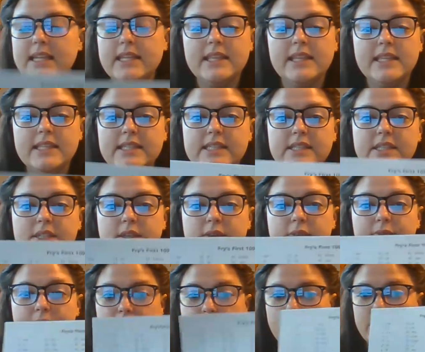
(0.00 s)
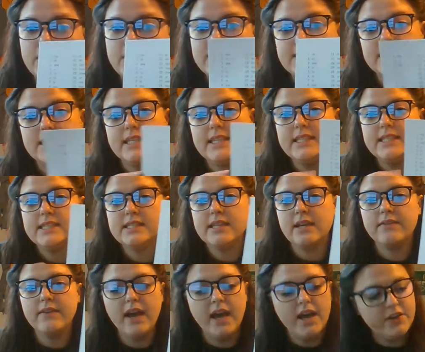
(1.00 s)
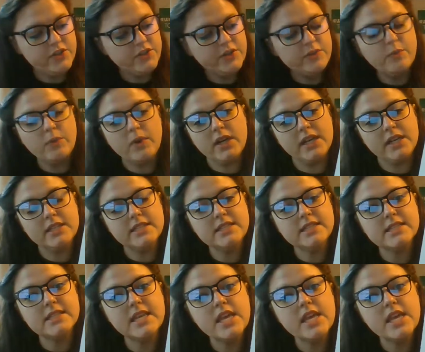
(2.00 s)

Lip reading: and this is the first list of 100 words.